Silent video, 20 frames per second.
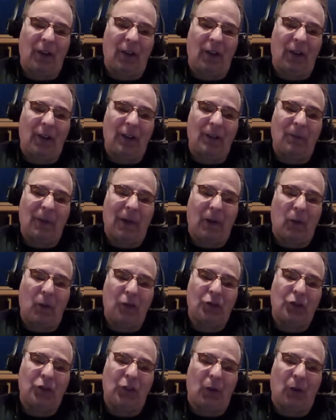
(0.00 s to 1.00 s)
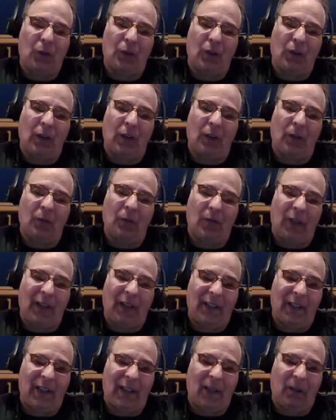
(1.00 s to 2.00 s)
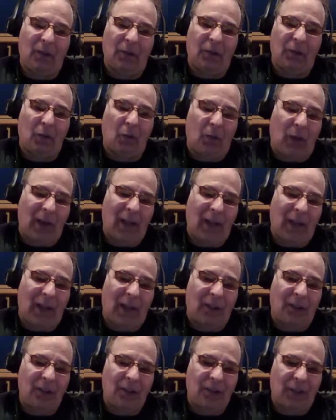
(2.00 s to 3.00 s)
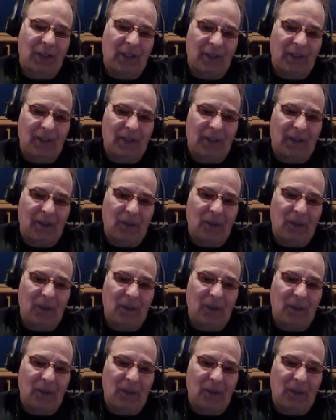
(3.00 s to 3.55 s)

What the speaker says: on about what's going on right now with the White House, and